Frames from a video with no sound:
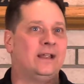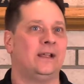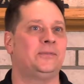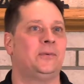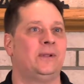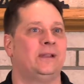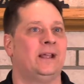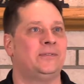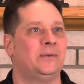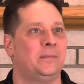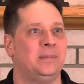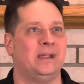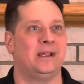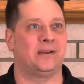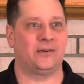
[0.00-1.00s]
That's what, that's what
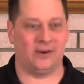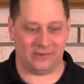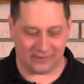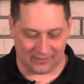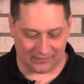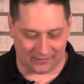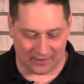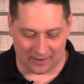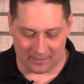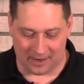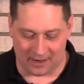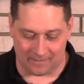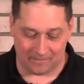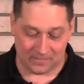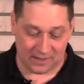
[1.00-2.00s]
being a Christian is all
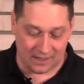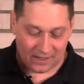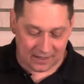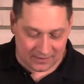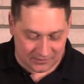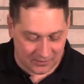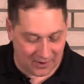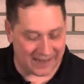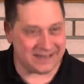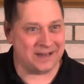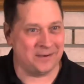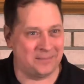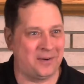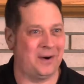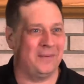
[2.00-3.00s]
about. Do I
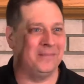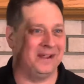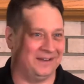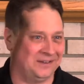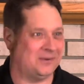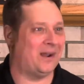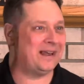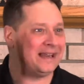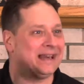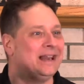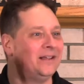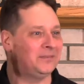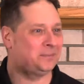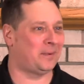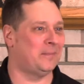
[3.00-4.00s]
need a permit? Do I need
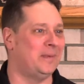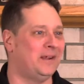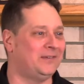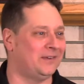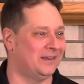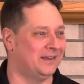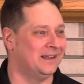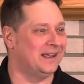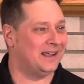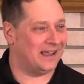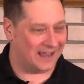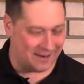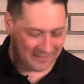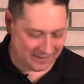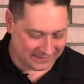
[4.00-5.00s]
His permission?
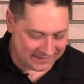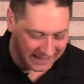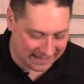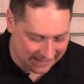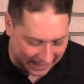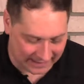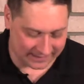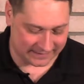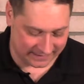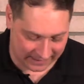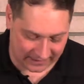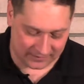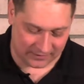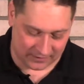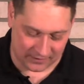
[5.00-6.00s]
And I'm going to say, yes,
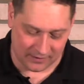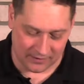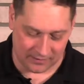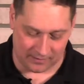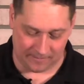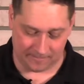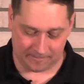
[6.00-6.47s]
yes, you do,